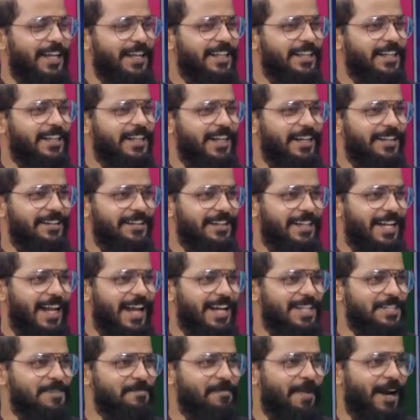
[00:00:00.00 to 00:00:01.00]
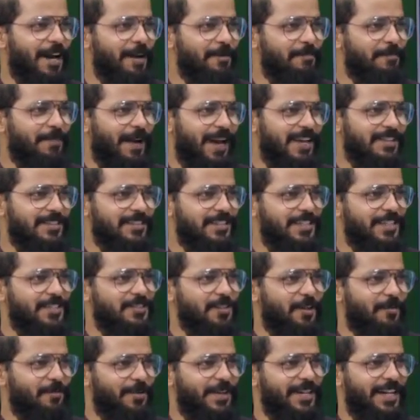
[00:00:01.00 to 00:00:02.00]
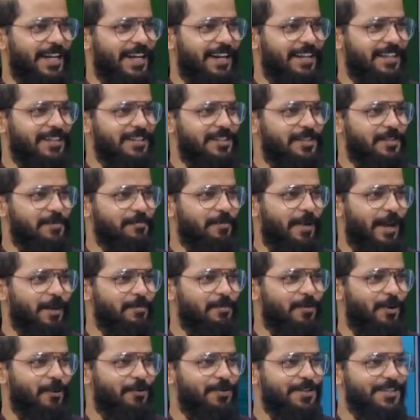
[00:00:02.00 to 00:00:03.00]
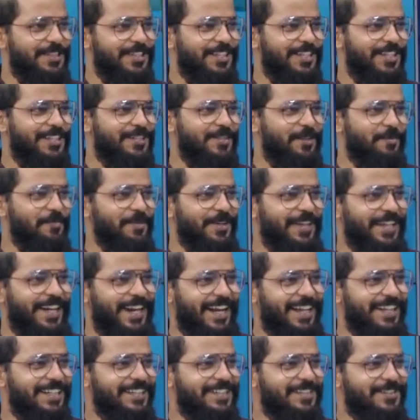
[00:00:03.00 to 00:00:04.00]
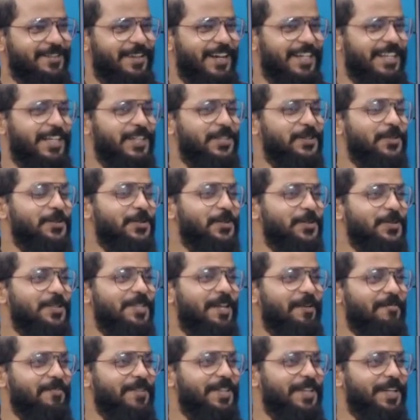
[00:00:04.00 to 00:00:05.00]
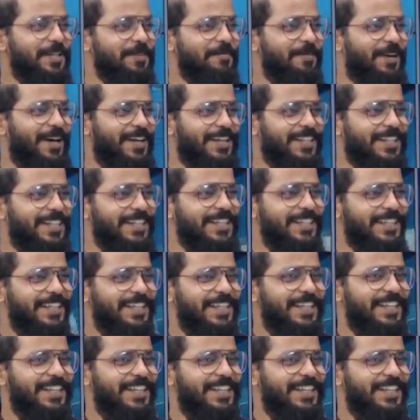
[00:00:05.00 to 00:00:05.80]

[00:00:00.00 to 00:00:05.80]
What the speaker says: Then I realized my passion is somewhere else. My profession is somewhere else. So I need to do something about it.